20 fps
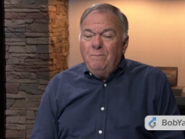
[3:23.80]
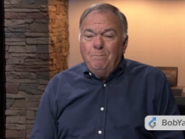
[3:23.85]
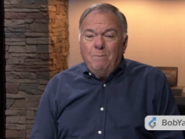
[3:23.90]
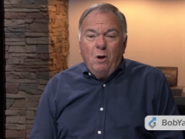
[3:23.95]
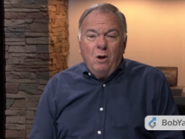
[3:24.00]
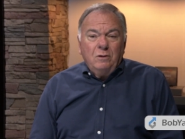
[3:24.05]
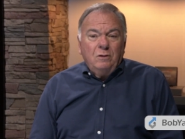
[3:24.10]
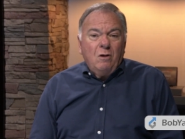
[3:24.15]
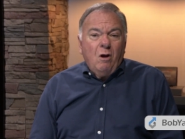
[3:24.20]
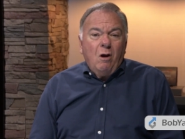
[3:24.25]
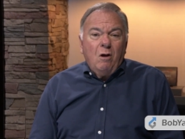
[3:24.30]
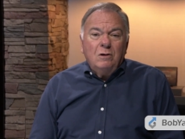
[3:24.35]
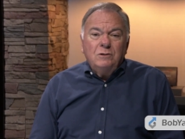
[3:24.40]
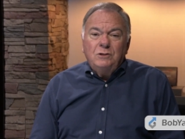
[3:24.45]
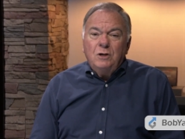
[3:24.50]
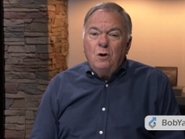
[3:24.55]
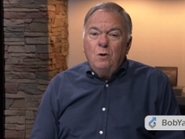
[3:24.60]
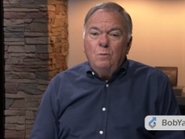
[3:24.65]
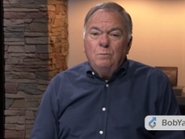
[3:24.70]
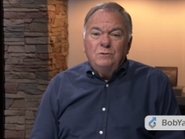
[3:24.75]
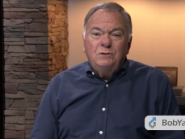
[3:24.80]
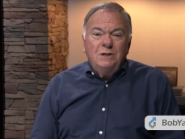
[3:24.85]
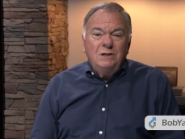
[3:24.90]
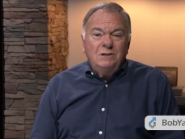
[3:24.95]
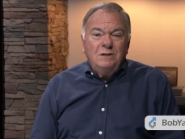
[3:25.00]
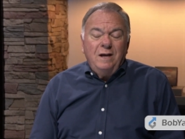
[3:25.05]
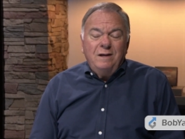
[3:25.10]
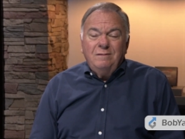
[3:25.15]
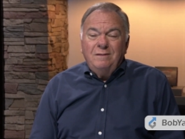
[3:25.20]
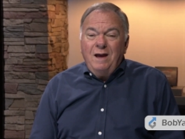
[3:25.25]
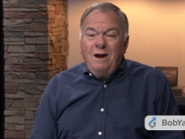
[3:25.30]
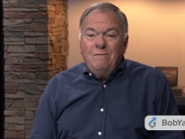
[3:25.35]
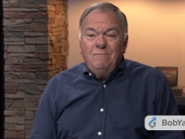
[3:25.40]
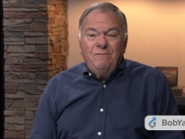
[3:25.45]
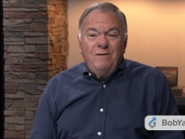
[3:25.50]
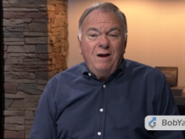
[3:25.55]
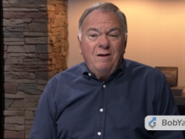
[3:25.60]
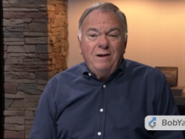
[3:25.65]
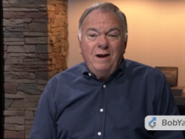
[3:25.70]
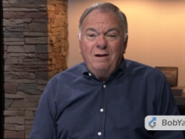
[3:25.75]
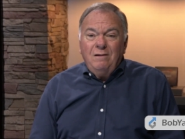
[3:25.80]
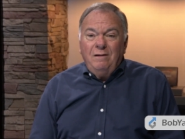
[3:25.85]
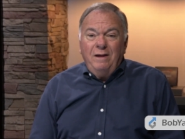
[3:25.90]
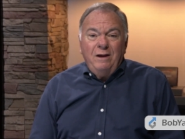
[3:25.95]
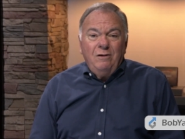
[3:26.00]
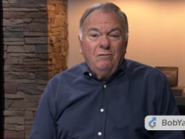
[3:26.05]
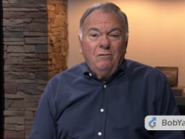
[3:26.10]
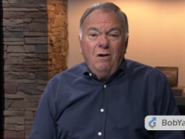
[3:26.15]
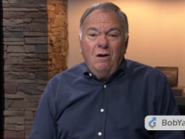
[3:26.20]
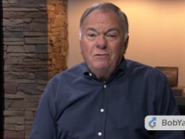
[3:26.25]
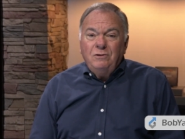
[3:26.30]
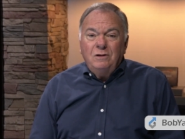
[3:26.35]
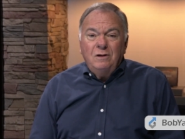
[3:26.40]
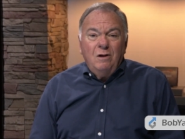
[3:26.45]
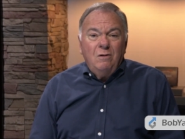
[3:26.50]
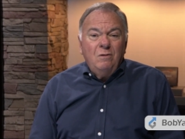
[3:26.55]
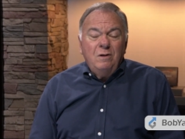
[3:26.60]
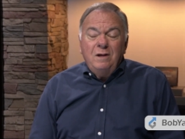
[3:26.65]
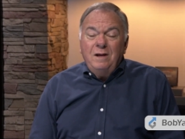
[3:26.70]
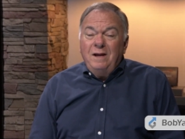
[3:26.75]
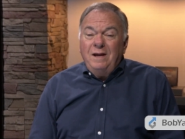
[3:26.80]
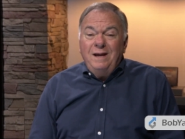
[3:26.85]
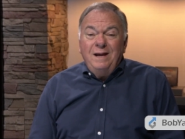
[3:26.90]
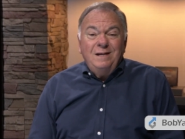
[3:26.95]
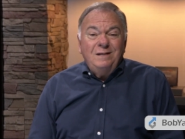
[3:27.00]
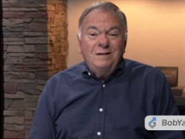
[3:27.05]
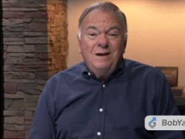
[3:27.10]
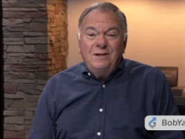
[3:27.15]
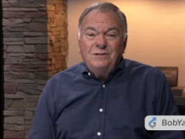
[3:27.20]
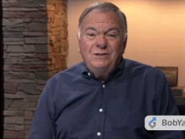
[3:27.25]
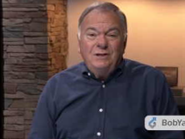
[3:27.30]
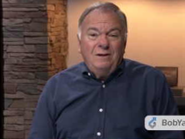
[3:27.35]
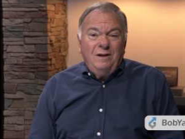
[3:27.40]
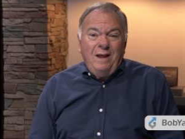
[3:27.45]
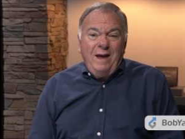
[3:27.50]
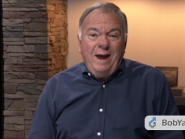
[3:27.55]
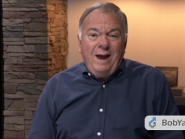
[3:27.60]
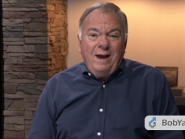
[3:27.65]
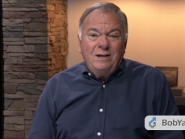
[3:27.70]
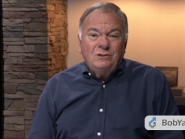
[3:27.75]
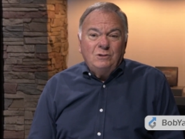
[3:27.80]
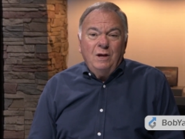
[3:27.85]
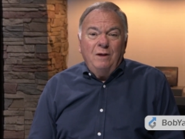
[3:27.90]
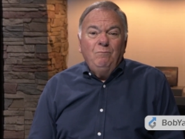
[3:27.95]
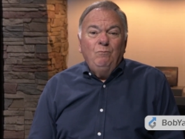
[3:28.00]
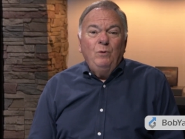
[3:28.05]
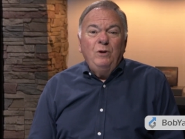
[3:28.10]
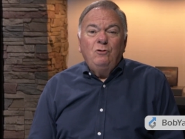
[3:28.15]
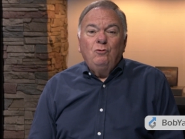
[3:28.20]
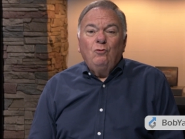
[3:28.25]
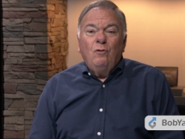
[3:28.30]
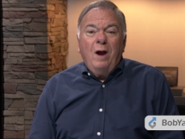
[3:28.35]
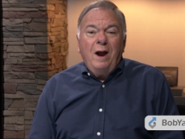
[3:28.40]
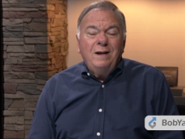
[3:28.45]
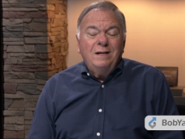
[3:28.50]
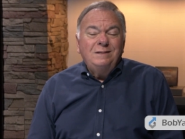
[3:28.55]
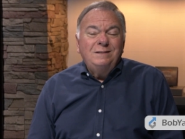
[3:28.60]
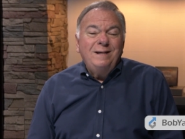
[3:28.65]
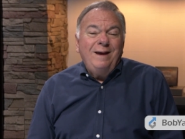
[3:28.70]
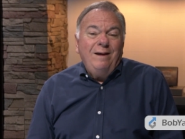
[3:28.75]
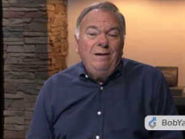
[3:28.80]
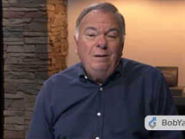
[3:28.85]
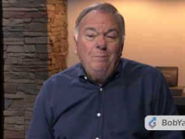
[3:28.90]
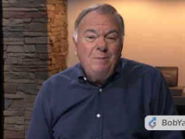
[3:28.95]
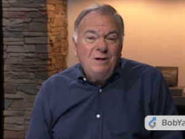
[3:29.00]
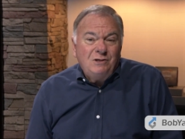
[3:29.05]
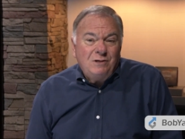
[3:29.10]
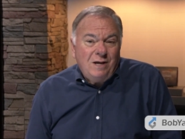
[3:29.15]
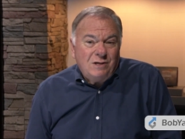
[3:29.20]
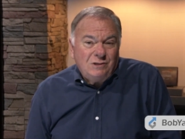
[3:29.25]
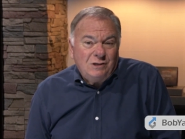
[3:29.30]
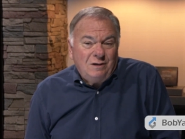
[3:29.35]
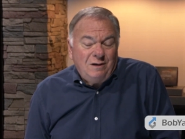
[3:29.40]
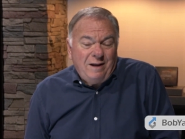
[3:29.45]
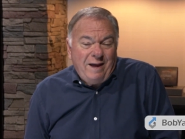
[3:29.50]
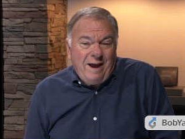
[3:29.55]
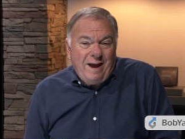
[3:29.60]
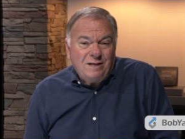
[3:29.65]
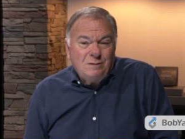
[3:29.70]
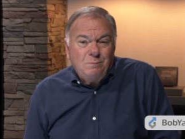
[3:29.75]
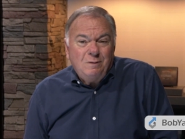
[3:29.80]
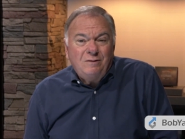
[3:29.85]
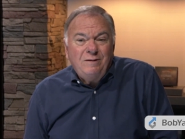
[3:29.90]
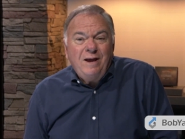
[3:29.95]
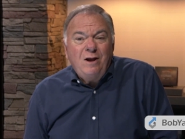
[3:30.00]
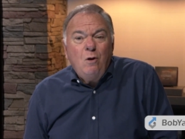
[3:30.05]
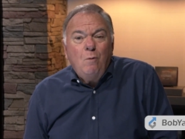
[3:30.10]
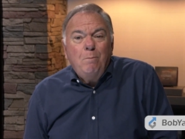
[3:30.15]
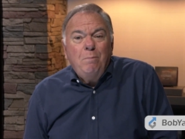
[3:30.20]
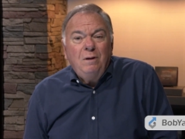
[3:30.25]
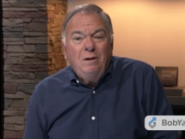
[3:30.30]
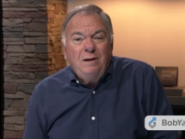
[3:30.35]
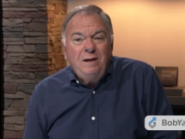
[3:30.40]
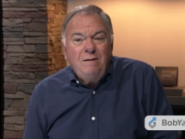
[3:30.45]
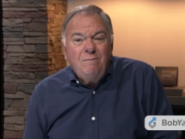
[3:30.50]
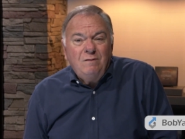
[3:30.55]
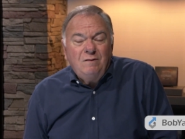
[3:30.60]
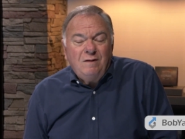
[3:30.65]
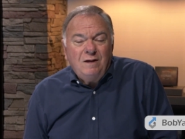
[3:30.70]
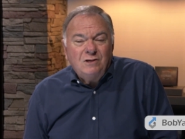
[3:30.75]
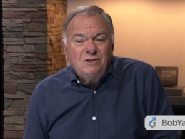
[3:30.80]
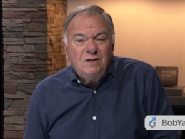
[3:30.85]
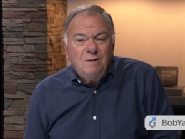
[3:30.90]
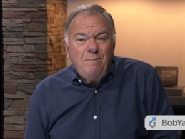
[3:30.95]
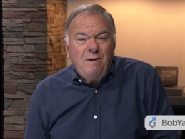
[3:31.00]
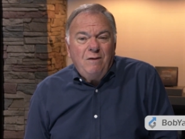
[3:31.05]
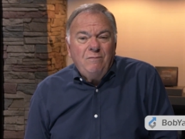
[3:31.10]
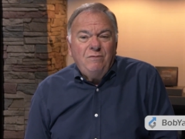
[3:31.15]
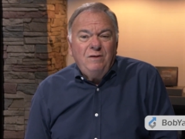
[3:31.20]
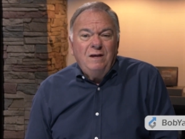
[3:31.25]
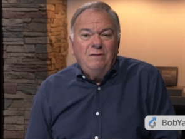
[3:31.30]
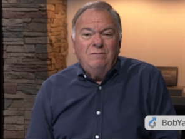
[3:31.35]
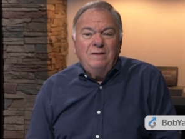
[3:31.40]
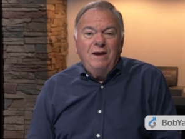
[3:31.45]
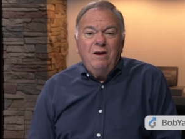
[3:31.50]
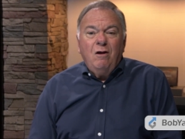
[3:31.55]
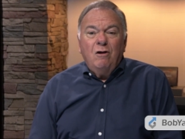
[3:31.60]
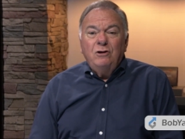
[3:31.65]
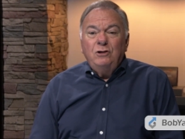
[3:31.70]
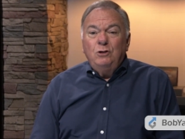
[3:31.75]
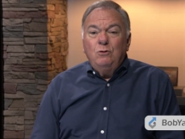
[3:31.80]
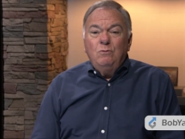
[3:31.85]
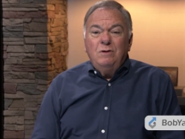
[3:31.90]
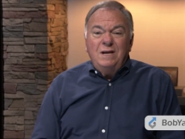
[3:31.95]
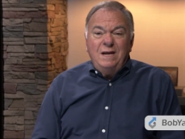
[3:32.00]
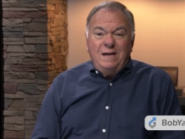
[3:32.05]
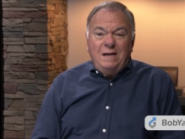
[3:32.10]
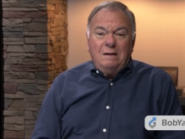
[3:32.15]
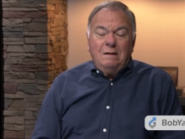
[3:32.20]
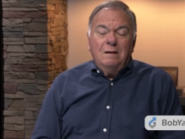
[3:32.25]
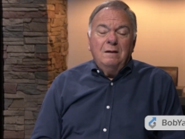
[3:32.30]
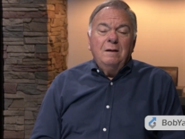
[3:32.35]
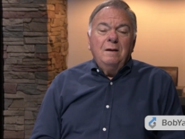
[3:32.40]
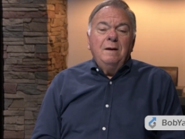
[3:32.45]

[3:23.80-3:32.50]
bought cars, homes, things like that, and found out later on, you know, it doesn't last. And we try to tell them it doesn't last, but they don't believe it. They somehow think they are unique.